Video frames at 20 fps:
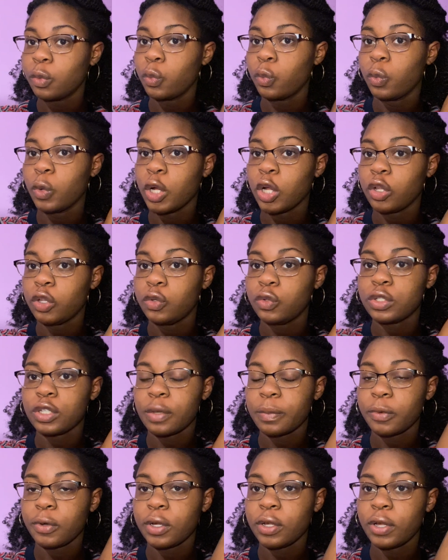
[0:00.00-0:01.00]
where you
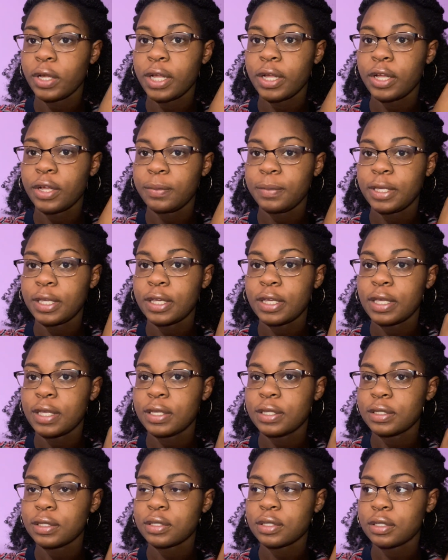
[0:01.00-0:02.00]
separate your hair,
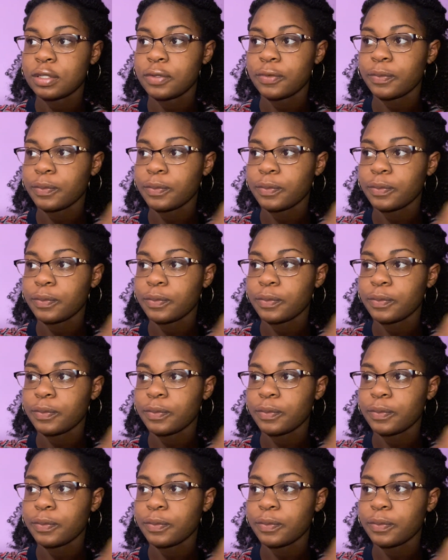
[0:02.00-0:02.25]
because